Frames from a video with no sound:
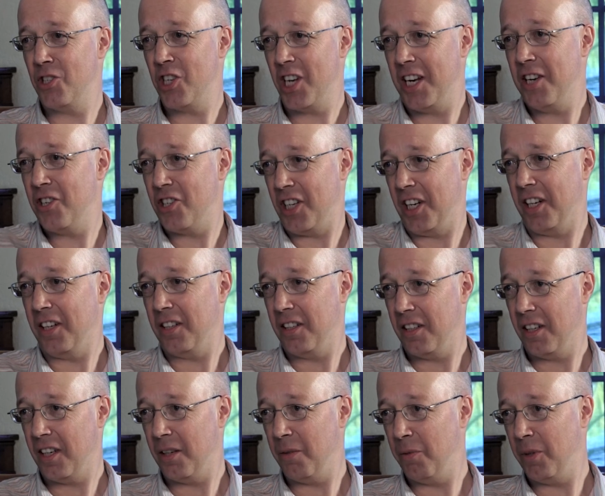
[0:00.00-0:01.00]
changing,
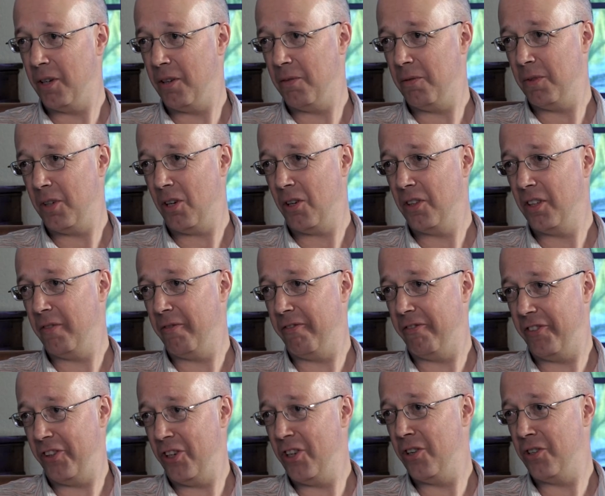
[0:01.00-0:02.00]
and we're on the
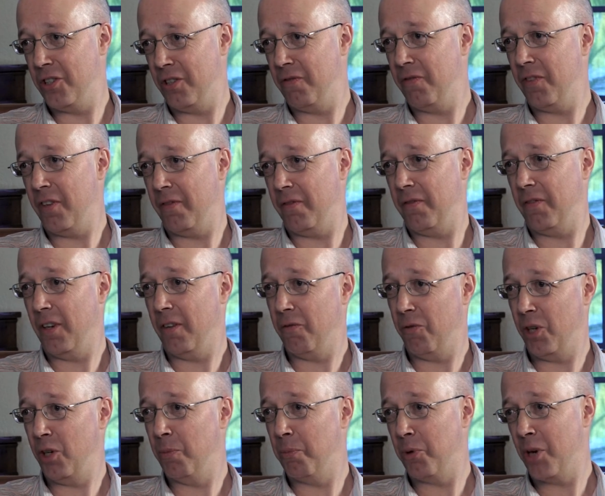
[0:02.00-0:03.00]
verge of
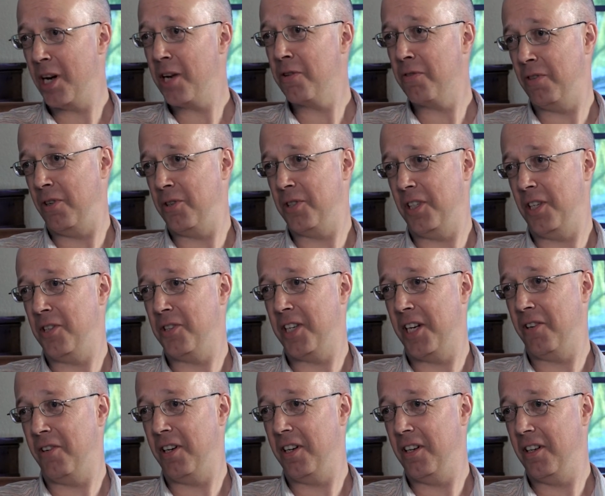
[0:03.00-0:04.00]
real breakthroughs in this
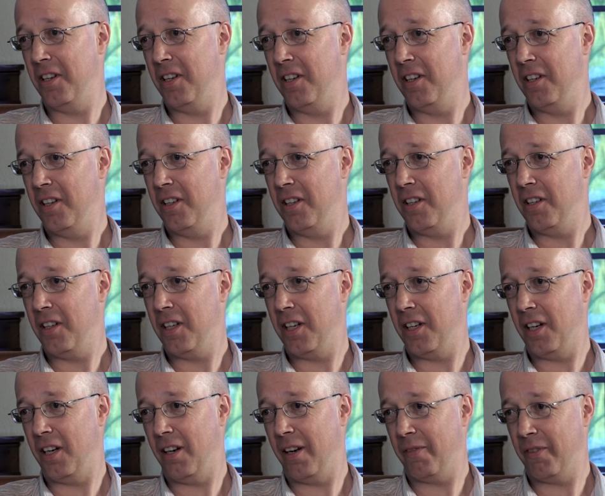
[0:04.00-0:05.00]
area,
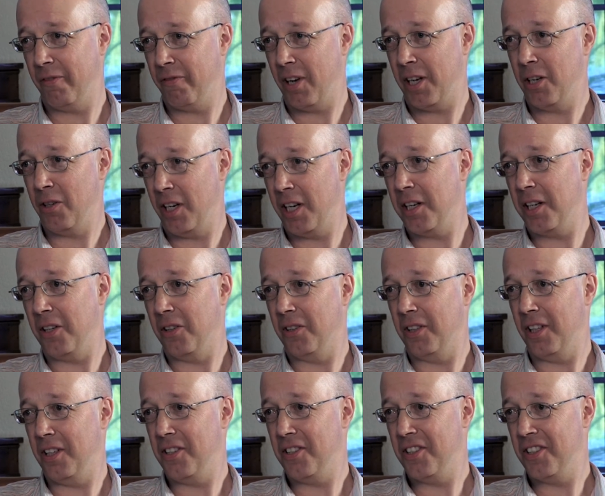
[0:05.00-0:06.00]
and I love the fact you're leading on
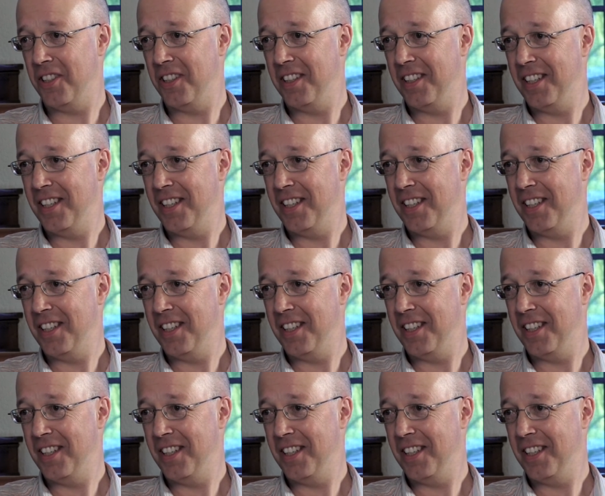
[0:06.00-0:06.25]
this.